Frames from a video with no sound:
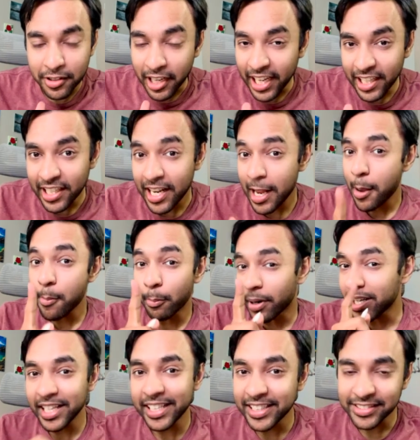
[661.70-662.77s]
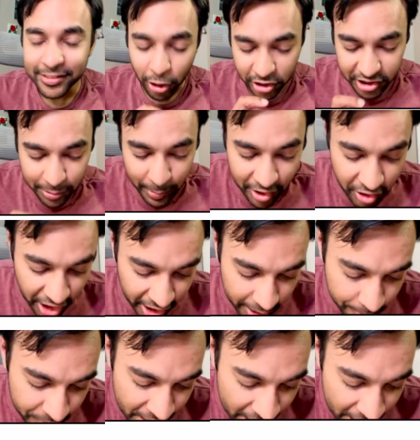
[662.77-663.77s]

right? But it is not symmetric.